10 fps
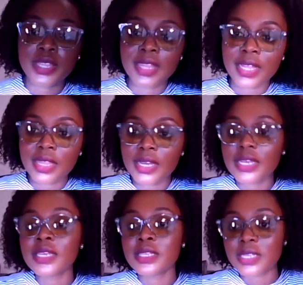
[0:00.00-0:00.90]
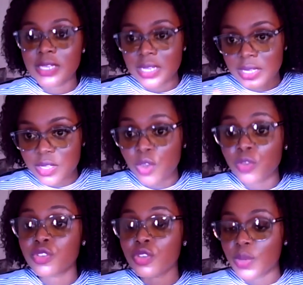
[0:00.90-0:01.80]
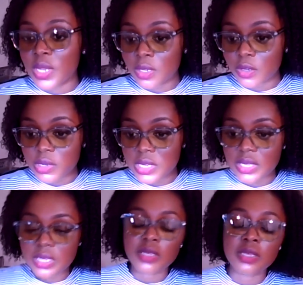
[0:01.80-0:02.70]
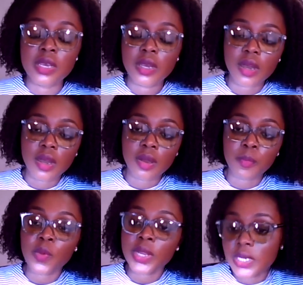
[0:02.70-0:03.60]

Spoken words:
that the incidence also increases when